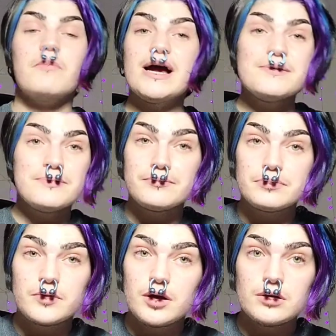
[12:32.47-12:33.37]

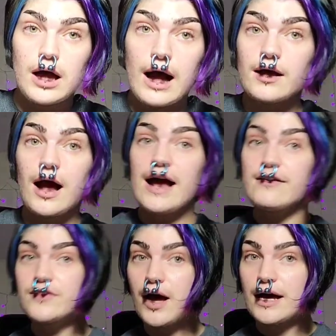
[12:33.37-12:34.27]
I
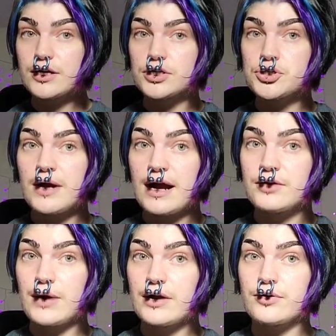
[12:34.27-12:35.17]
have not had a good
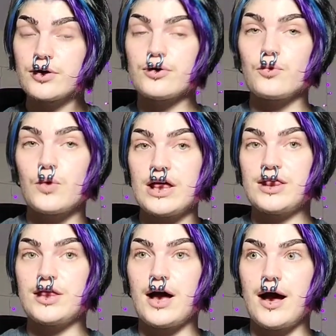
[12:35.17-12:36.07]
track record
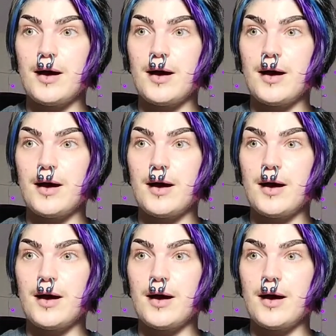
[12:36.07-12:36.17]
with